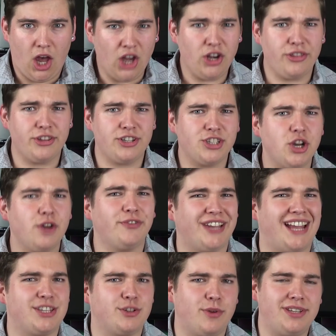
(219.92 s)
Another tough
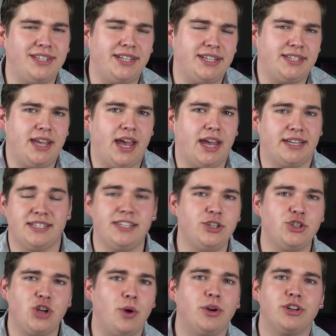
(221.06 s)
category to decide, as
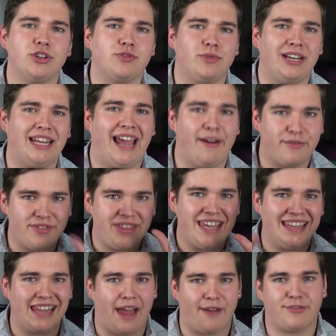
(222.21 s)
this Joker doesn't really have
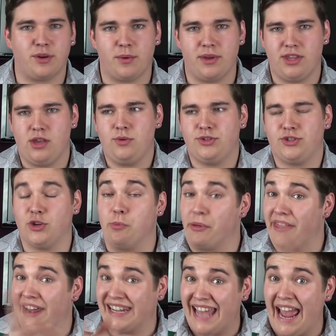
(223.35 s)
the laugh that we're used to,
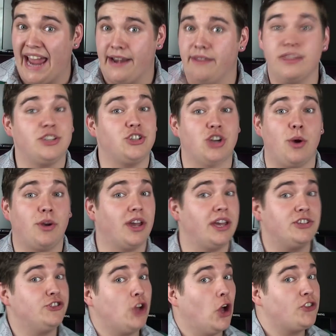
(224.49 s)
but then again, this Joker
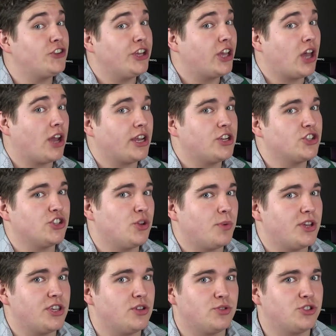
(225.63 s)
is not an incarnation that
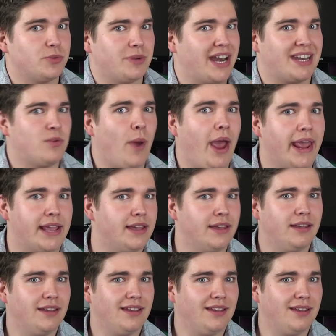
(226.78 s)
we're used to in any way.
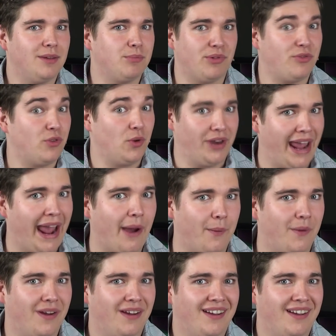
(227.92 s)
Before now.